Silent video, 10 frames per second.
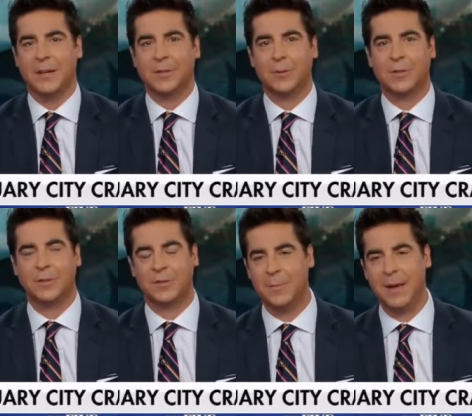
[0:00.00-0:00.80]
So
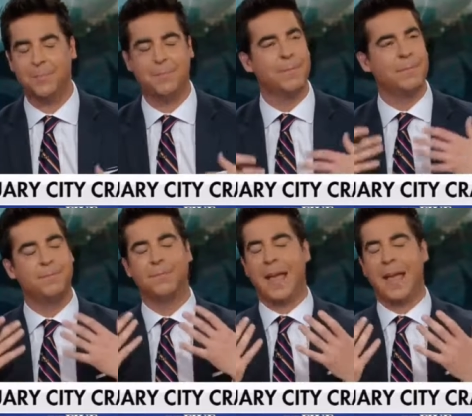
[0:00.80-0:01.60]
to make
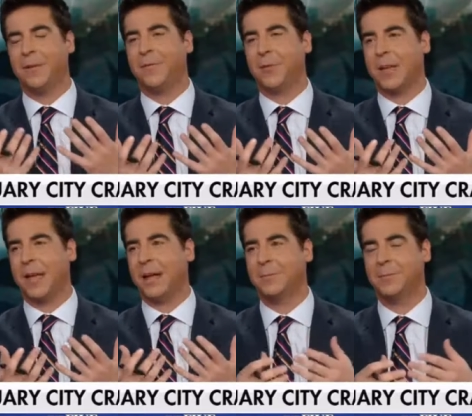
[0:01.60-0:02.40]
California
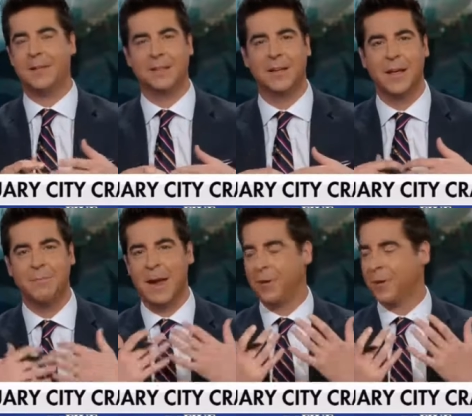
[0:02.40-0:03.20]
out to be this
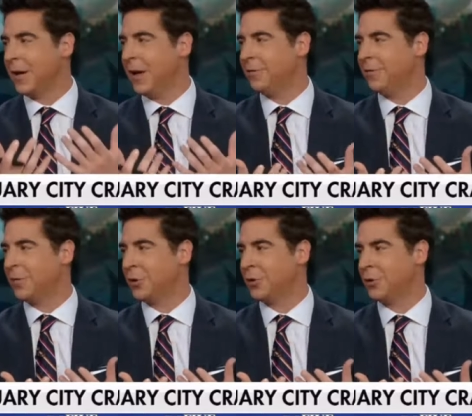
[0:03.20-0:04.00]
paragon of
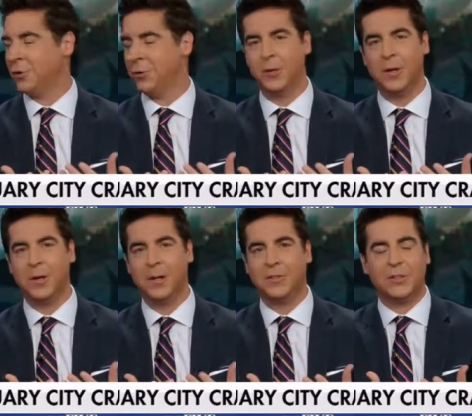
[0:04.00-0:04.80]
virtue,
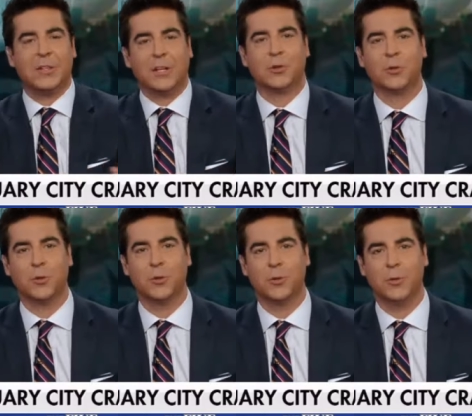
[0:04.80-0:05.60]
it's just not
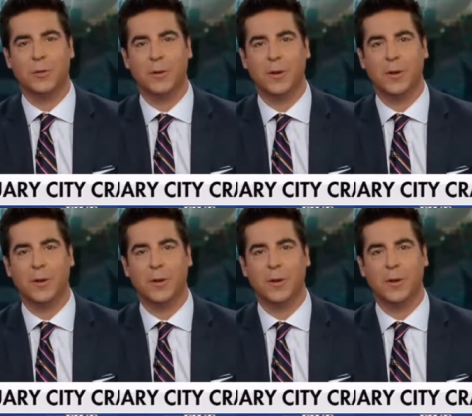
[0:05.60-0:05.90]
true.